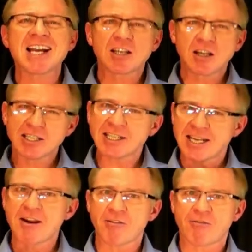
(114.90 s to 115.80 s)
and cut
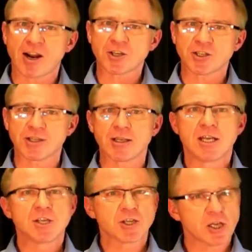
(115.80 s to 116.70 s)
it down a fraction,
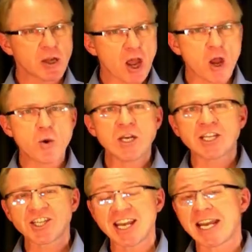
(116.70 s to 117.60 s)
so you
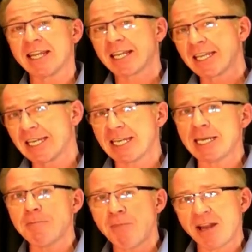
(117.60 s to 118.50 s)
only say the
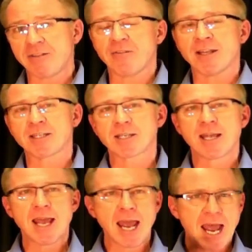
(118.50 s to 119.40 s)
key
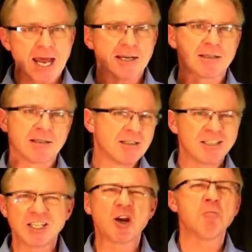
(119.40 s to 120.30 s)
benefits and
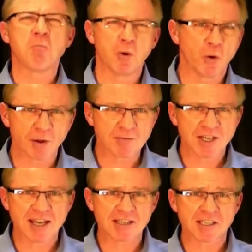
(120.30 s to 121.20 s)
you don't bore
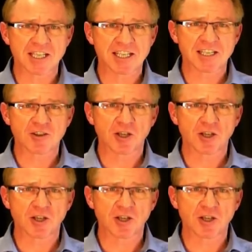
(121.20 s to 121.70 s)
them senseless in the